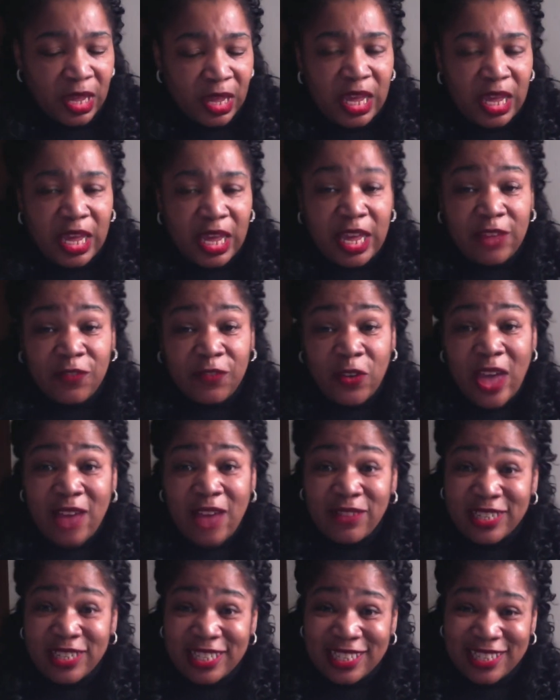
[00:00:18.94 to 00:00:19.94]
If you have
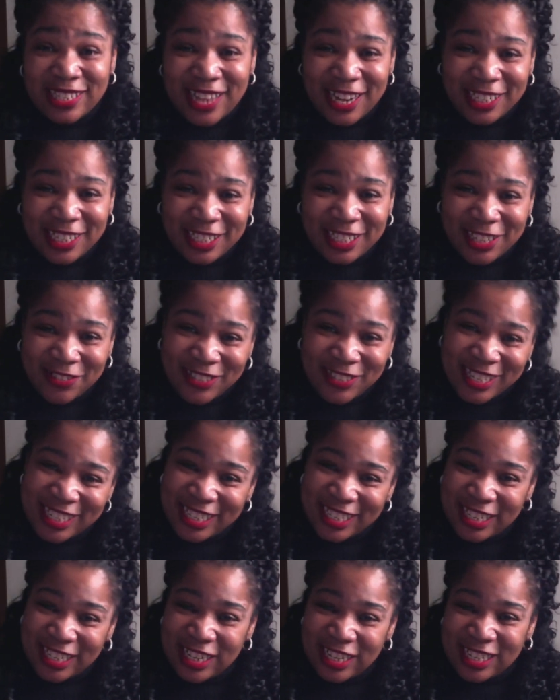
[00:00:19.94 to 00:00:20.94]
a sensation of
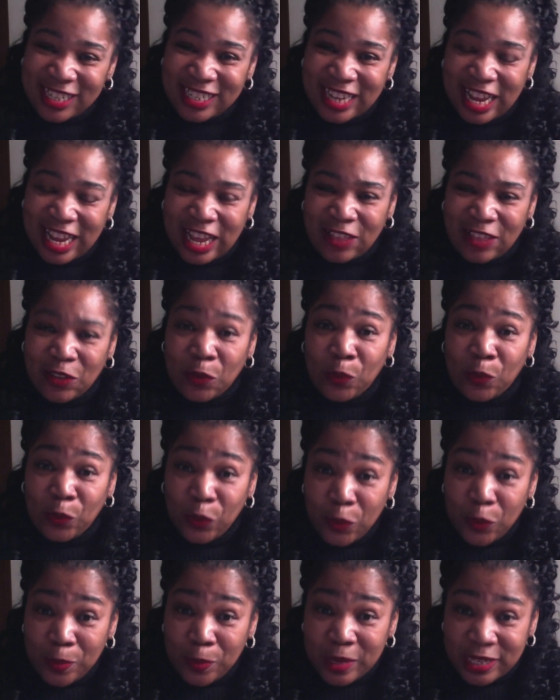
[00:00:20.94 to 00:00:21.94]
dizziness and the
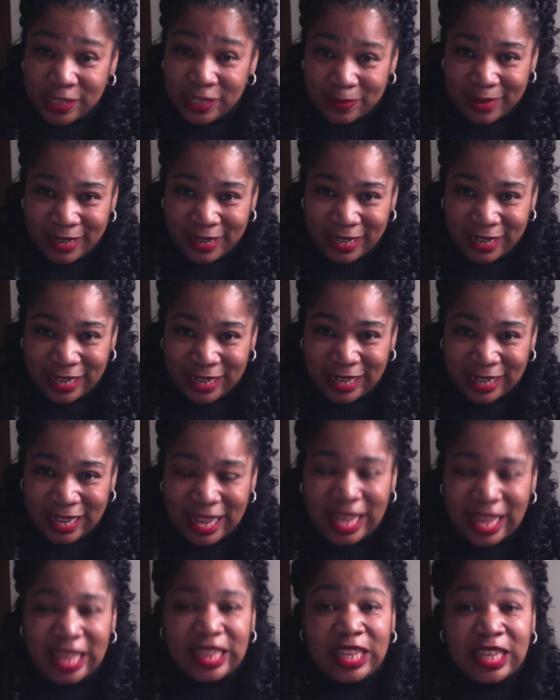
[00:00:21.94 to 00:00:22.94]
room is spinning,
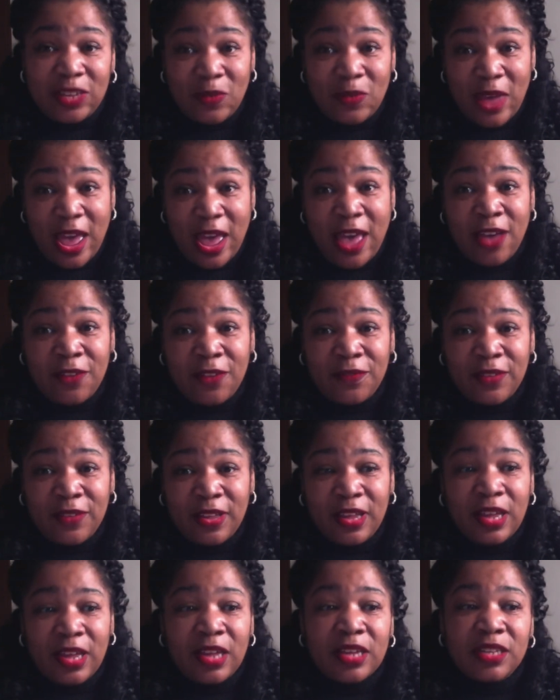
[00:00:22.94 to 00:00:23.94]
then you have
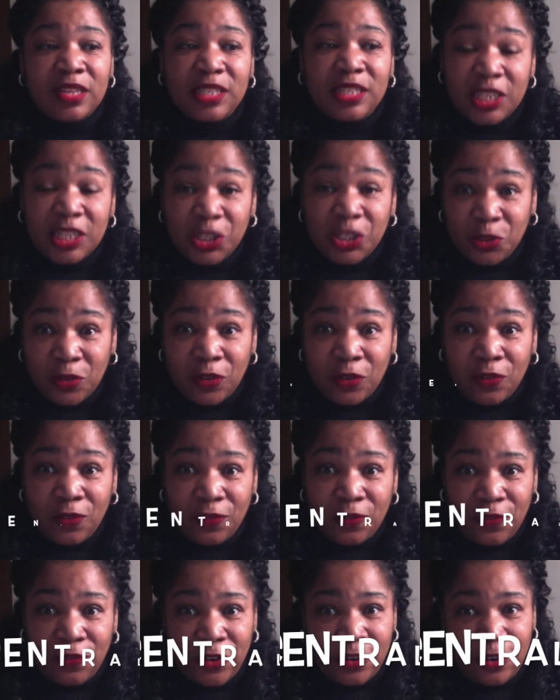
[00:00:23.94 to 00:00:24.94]
central
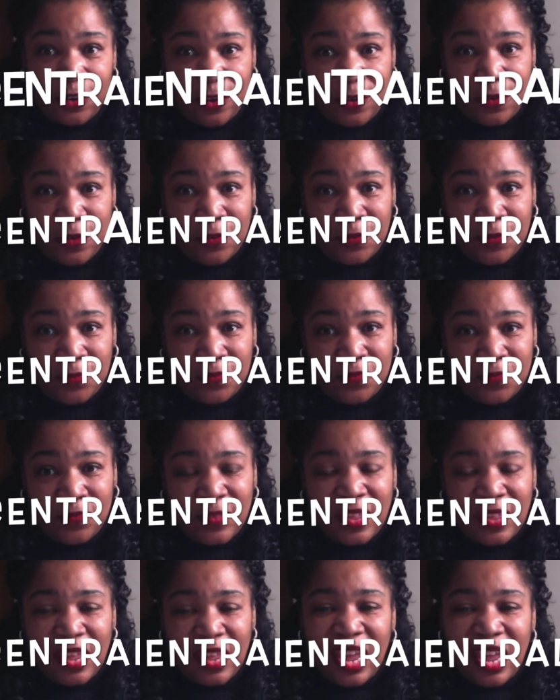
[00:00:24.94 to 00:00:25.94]
vertigo.
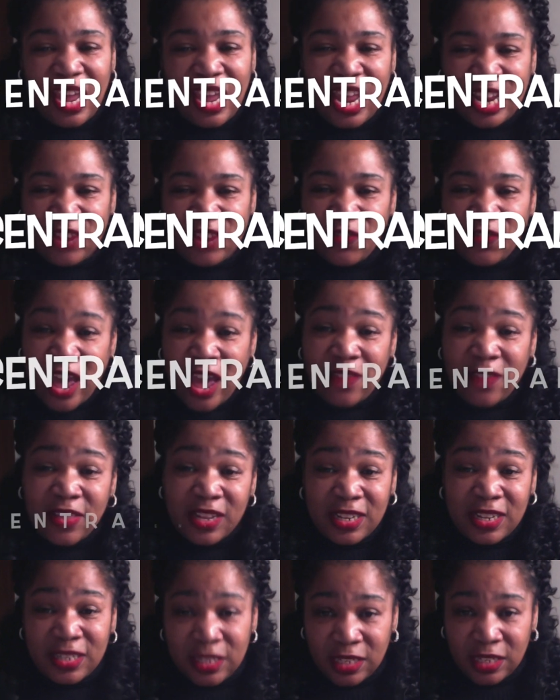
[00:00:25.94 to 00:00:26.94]
And if you have
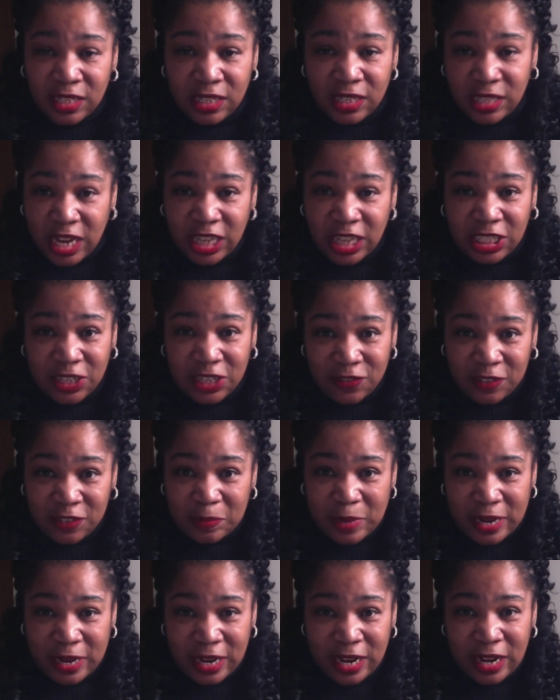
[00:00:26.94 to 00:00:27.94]
the sensation of
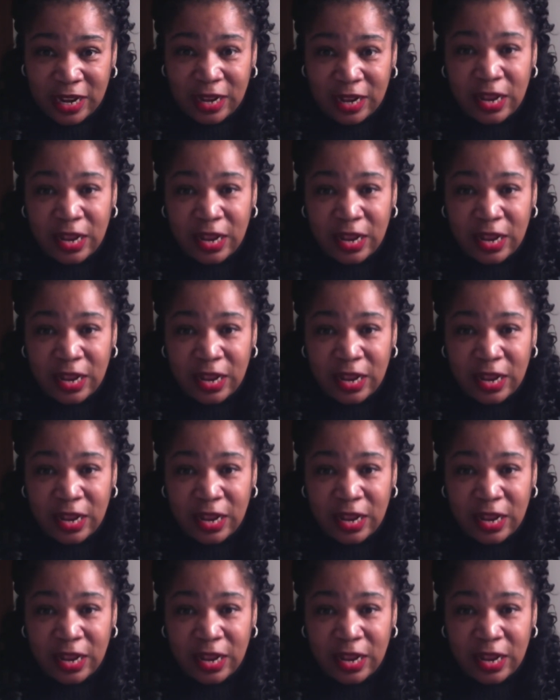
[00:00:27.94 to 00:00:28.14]
spinning